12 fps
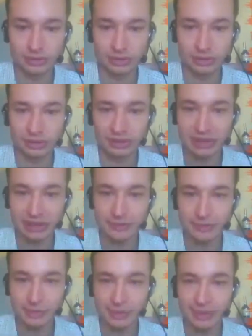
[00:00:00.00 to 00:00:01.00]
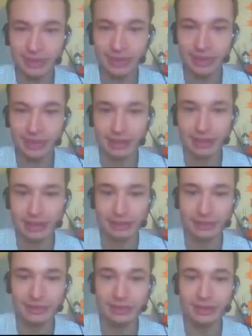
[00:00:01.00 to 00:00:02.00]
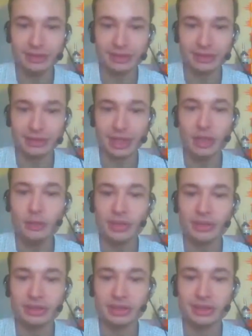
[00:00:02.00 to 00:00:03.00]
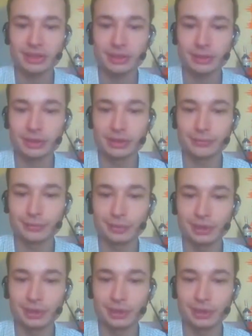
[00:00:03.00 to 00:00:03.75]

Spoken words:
Successful raiding. I don't understand how, because it was 3